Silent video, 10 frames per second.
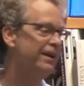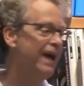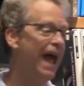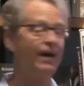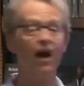
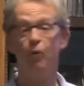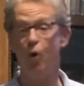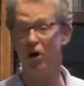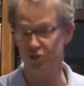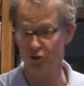And I
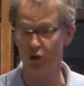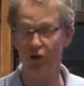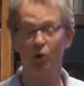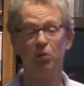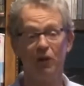once took
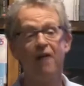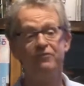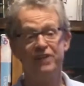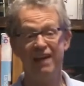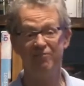your beloved
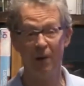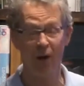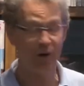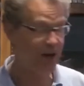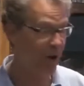Dave
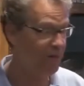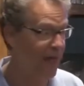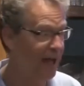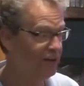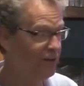Berry
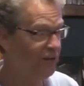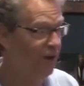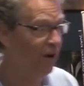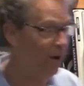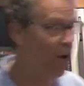on